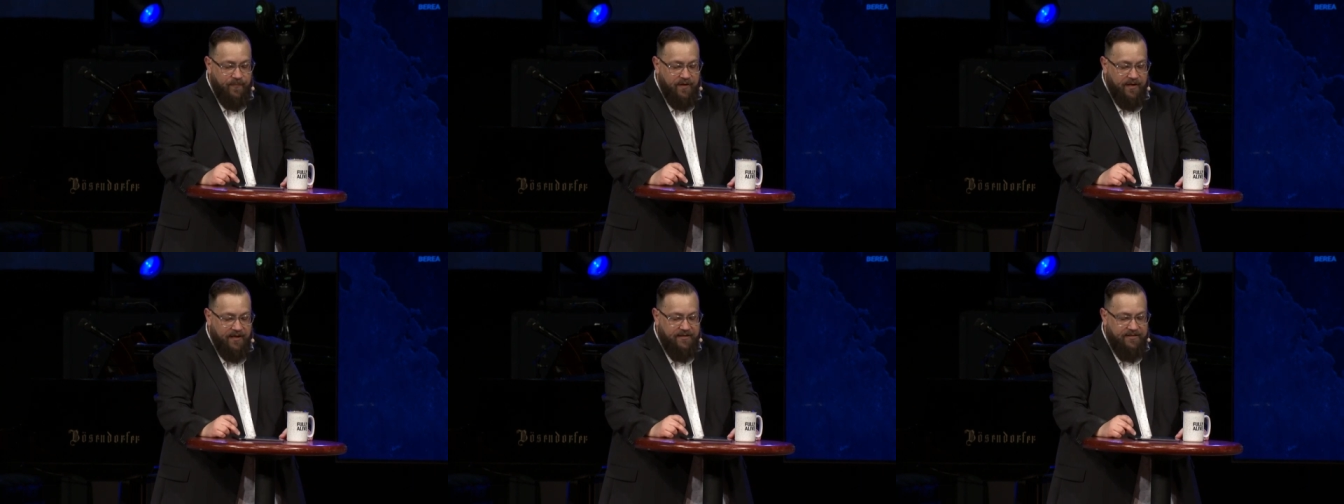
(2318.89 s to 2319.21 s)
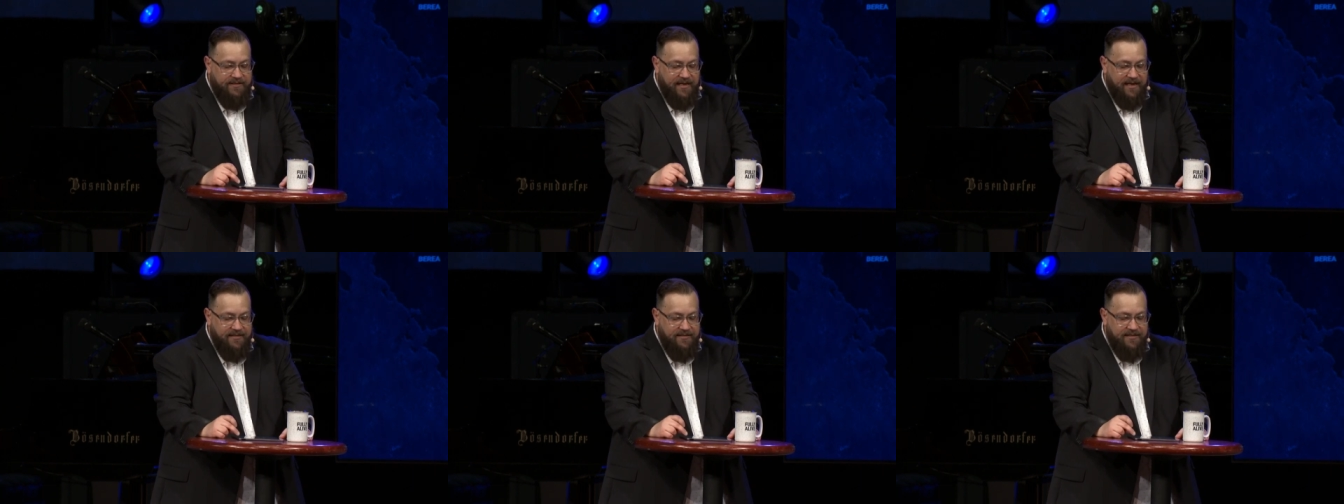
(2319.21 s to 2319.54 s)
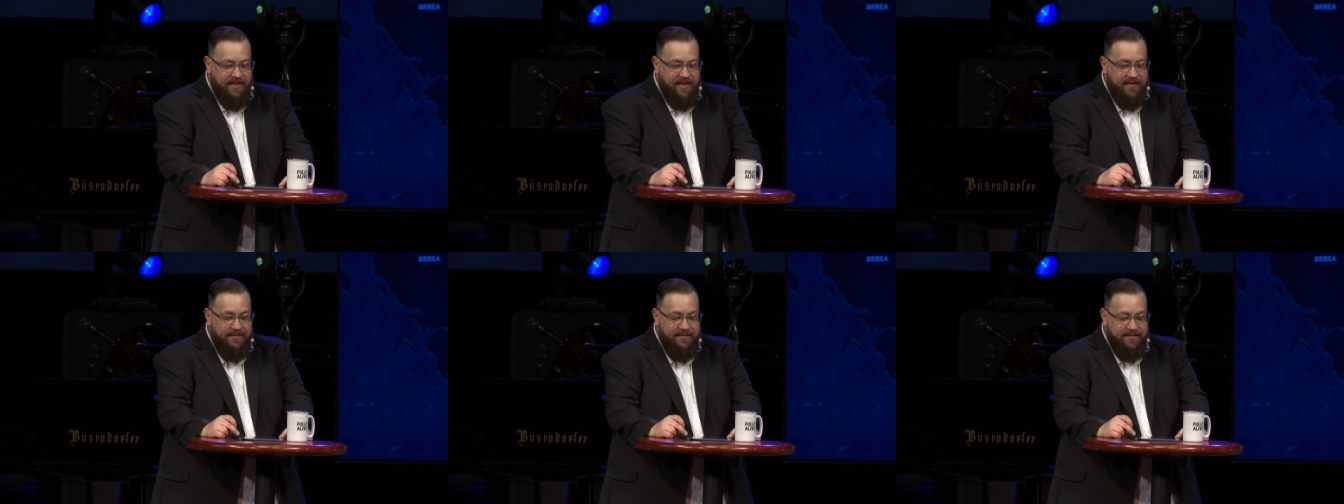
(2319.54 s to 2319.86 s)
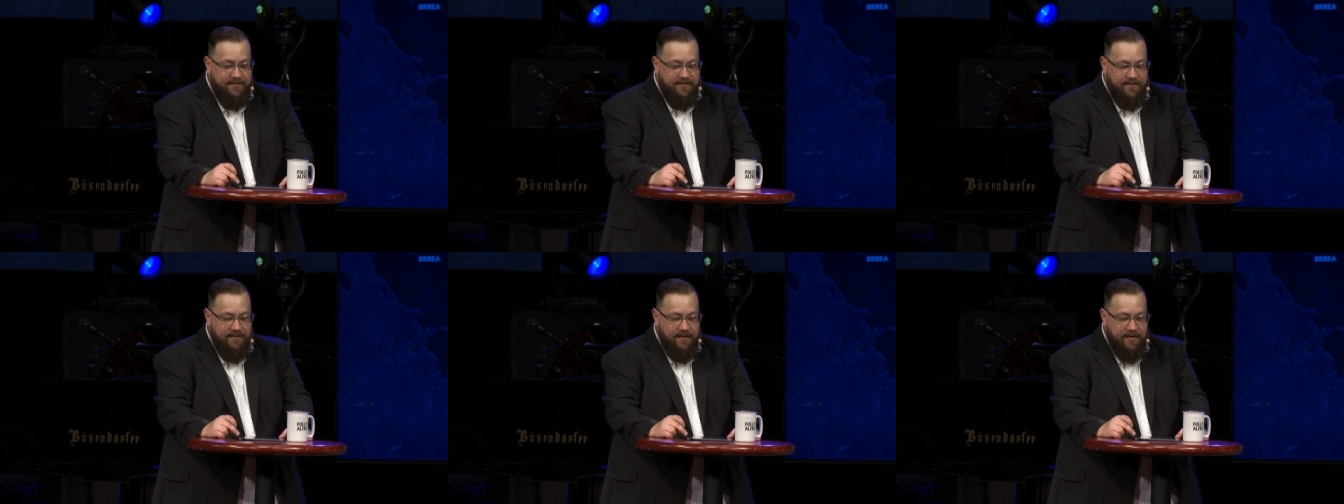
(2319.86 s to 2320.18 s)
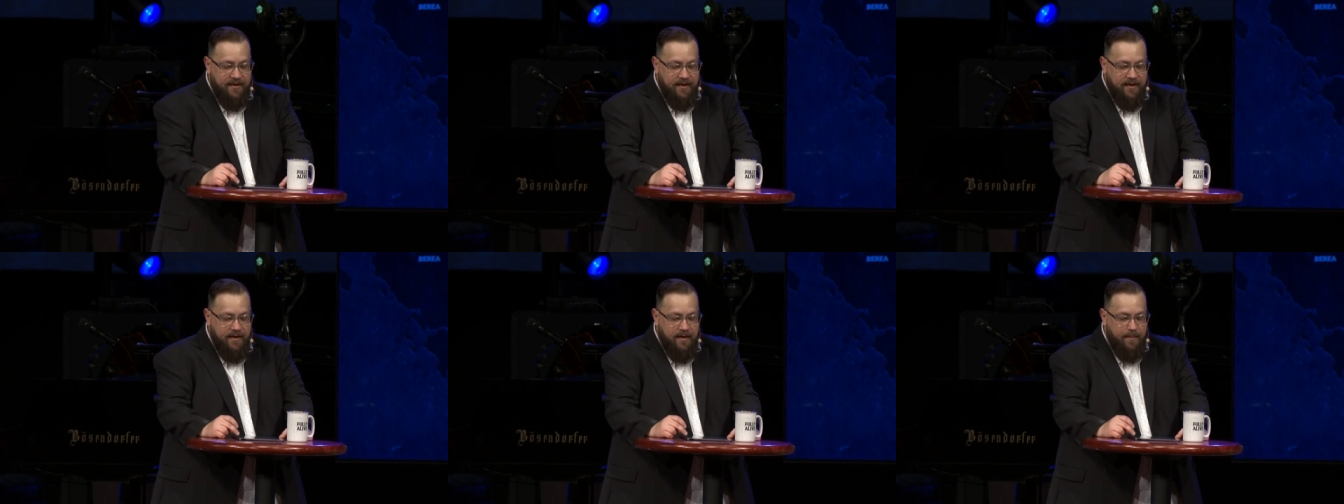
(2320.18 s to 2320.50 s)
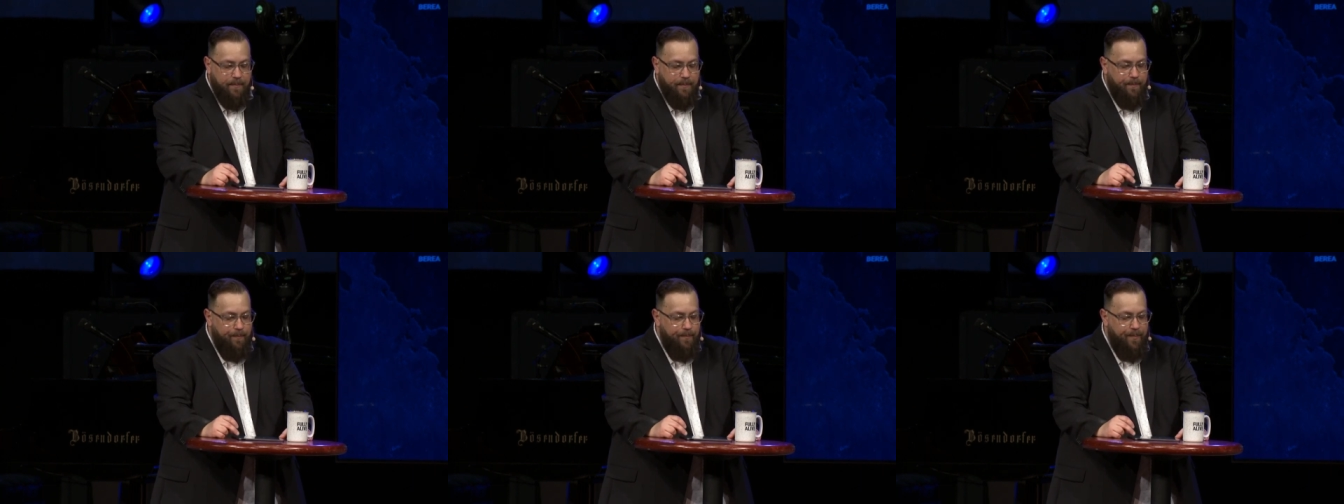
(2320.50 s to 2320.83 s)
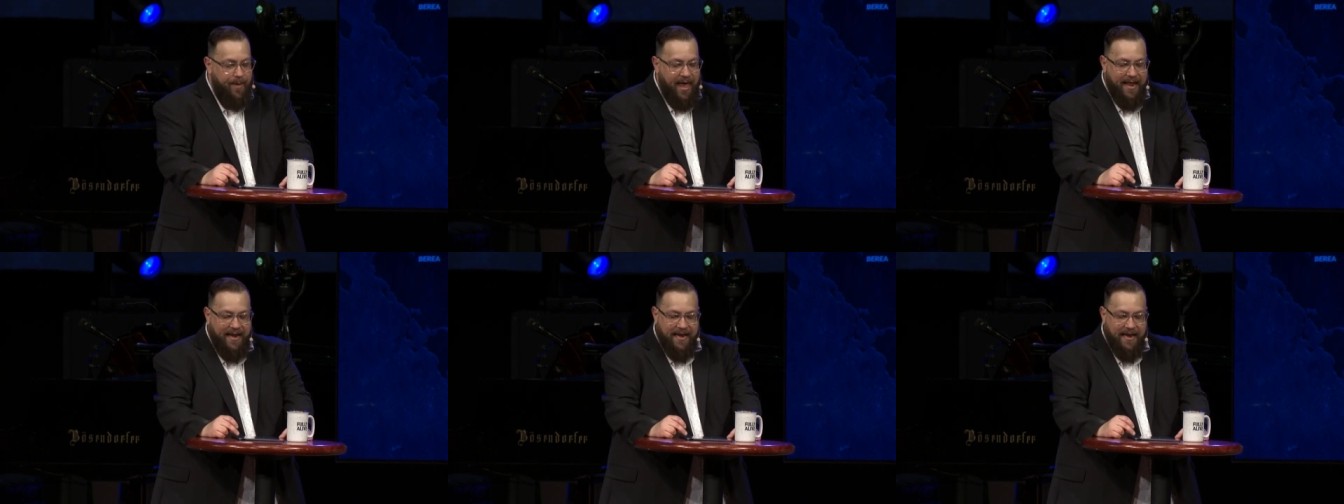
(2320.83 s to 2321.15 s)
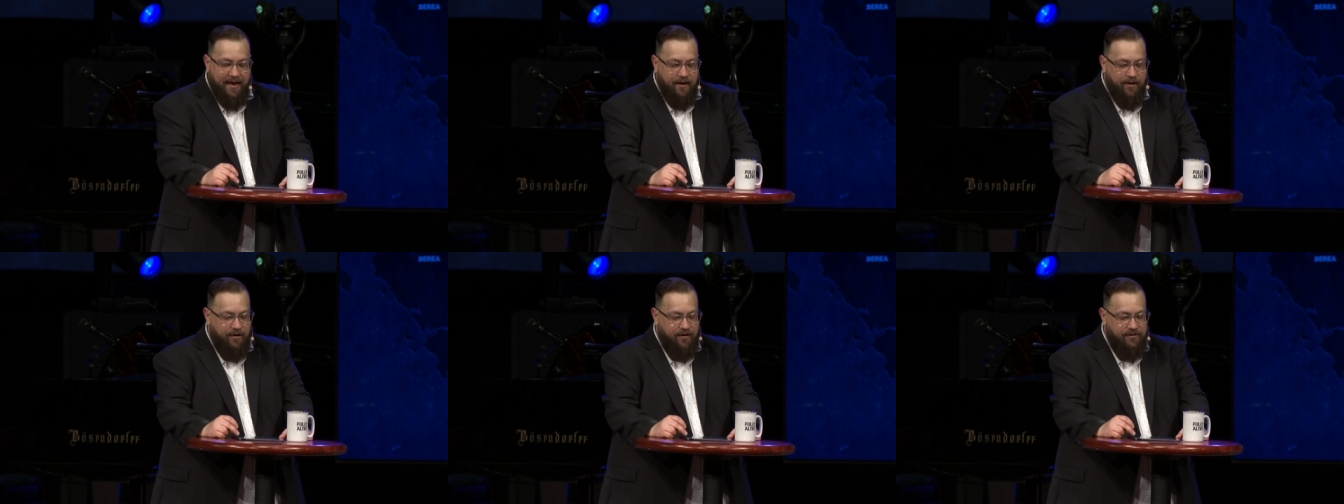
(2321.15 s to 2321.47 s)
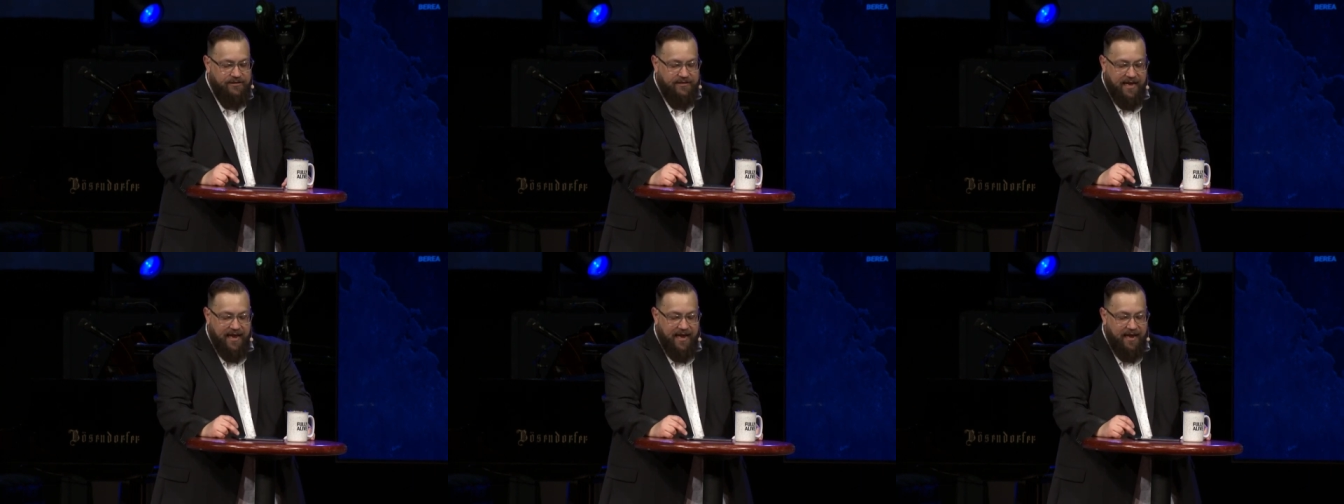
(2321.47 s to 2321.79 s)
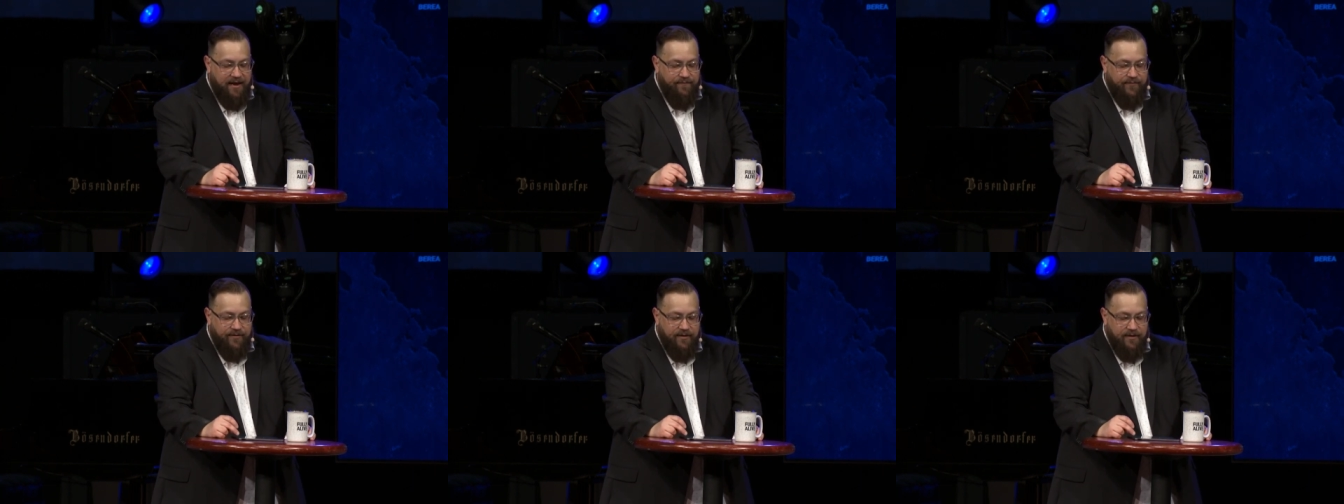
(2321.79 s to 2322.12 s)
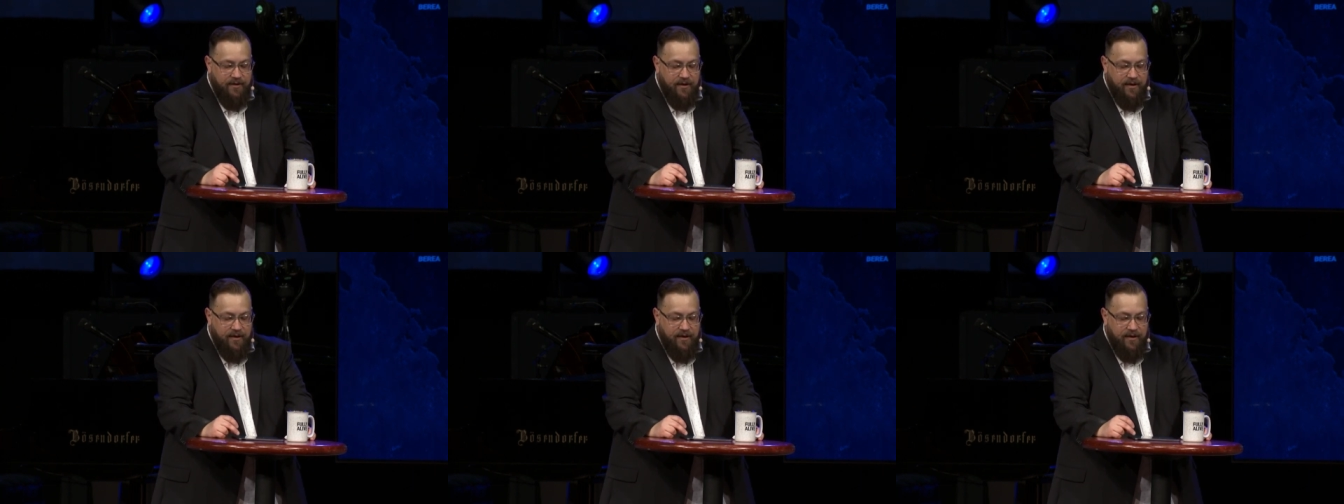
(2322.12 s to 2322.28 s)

it says this many are saved,